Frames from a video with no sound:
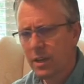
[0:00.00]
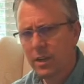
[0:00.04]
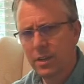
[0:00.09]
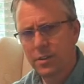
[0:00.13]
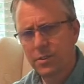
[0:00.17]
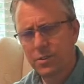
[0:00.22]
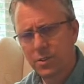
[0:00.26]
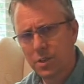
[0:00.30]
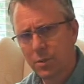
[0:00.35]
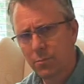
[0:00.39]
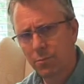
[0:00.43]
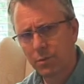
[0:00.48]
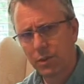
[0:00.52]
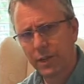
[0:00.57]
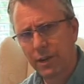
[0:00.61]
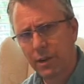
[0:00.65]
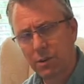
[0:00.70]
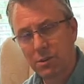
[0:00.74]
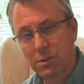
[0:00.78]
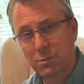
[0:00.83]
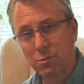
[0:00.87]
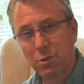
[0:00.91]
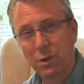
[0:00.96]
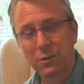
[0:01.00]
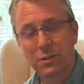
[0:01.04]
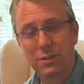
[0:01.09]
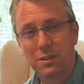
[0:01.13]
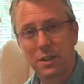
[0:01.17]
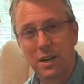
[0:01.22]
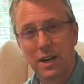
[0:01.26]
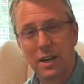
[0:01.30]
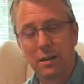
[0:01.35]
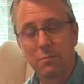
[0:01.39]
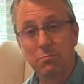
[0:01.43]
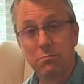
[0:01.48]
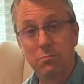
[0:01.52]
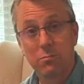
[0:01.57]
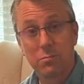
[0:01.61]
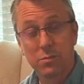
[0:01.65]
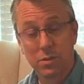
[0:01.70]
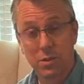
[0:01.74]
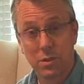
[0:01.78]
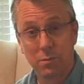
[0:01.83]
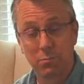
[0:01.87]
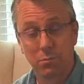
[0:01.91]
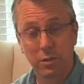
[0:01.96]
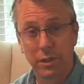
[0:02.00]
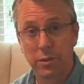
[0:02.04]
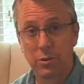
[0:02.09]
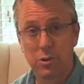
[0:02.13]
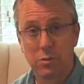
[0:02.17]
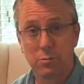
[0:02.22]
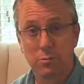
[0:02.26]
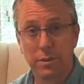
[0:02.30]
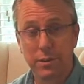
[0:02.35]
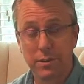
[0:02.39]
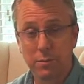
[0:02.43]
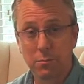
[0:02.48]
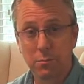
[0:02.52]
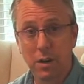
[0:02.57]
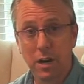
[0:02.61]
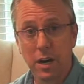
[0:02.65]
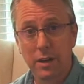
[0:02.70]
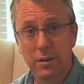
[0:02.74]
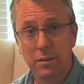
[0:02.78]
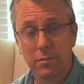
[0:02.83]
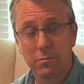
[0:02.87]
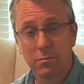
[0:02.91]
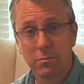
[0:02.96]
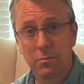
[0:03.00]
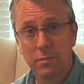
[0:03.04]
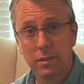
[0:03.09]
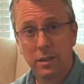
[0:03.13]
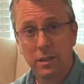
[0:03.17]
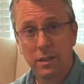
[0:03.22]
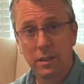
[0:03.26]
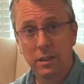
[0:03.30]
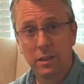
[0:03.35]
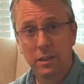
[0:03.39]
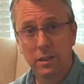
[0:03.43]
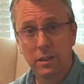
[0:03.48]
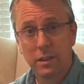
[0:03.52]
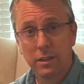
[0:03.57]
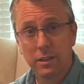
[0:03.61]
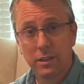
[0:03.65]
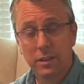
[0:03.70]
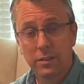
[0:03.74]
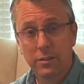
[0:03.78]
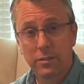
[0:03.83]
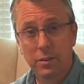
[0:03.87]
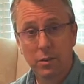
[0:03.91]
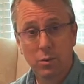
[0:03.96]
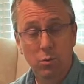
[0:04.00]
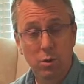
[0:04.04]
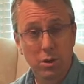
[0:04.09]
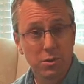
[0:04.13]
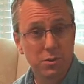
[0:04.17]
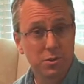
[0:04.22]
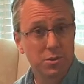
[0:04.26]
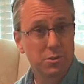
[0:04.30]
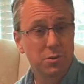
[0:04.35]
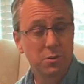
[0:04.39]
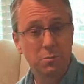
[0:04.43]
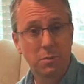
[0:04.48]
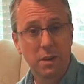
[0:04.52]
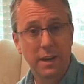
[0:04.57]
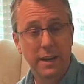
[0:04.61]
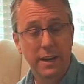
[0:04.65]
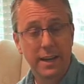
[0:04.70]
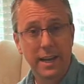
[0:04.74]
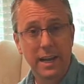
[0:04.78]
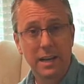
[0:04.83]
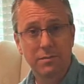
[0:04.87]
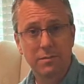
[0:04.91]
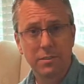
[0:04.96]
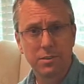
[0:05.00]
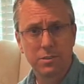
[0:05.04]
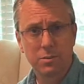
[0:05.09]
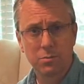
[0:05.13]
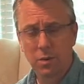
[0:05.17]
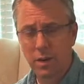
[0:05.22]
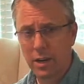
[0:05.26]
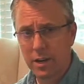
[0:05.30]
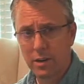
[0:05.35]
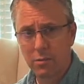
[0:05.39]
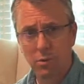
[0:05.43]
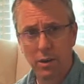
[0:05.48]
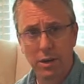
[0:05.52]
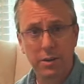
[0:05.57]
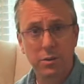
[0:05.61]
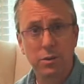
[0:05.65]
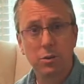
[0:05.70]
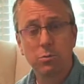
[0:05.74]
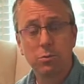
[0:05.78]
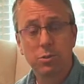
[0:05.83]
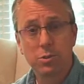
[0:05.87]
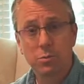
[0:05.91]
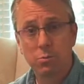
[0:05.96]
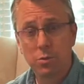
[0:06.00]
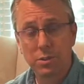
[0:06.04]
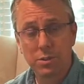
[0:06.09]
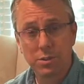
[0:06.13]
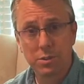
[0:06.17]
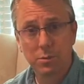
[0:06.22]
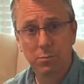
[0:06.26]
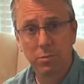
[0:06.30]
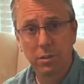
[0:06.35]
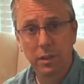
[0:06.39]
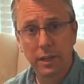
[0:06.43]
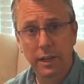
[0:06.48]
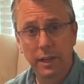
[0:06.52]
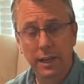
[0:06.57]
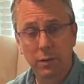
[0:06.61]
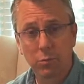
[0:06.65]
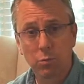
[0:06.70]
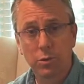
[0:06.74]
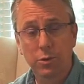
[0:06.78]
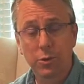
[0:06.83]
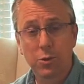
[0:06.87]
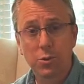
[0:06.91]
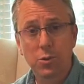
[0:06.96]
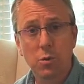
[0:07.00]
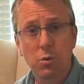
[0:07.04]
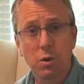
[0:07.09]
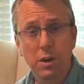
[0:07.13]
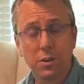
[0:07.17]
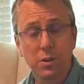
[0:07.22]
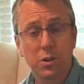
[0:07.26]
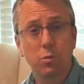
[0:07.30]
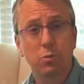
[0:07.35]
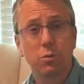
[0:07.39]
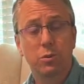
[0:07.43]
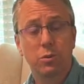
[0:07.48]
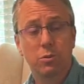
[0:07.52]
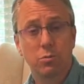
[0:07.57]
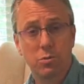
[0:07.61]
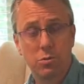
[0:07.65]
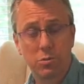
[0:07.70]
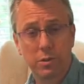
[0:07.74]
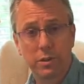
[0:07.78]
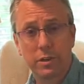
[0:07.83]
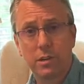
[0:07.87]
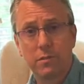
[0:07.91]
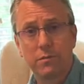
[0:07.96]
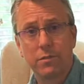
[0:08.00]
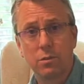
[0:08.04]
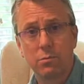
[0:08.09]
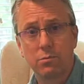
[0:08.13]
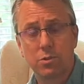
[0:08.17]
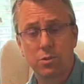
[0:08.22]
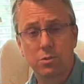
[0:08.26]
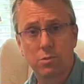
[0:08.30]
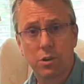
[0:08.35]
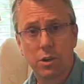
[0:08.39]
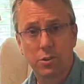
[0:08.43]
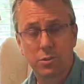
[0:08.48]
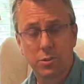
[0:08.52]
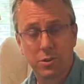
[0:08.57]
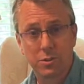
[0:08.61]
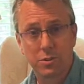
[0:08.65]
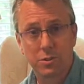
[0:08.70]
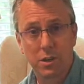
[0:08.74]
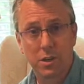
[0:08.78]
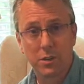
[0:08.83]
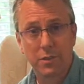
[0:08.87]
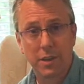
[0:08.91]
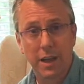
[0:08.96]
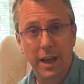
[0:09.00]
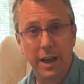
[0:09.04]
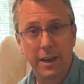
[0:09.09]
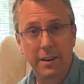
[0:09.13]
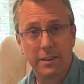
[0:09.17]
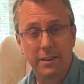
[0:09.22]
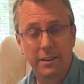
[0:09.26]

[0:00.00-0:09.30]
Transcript: Some players play the top, some players play the bottom. The question you might have is, well, how do I know which ones to play? Well, your director will usually give you instructions on that.